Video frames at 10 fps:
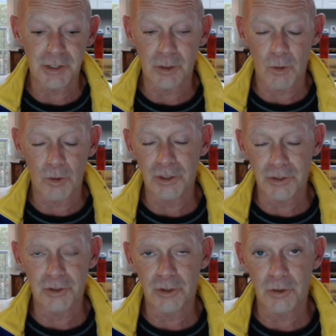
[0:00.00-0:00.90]
according
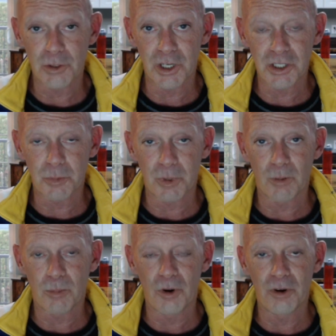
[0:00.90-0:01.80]
to your judgment or
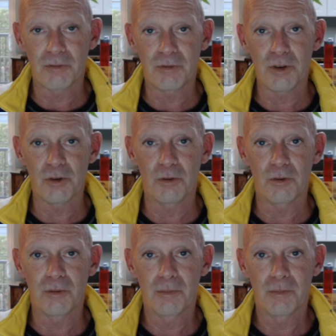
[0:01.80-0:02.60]
point of view.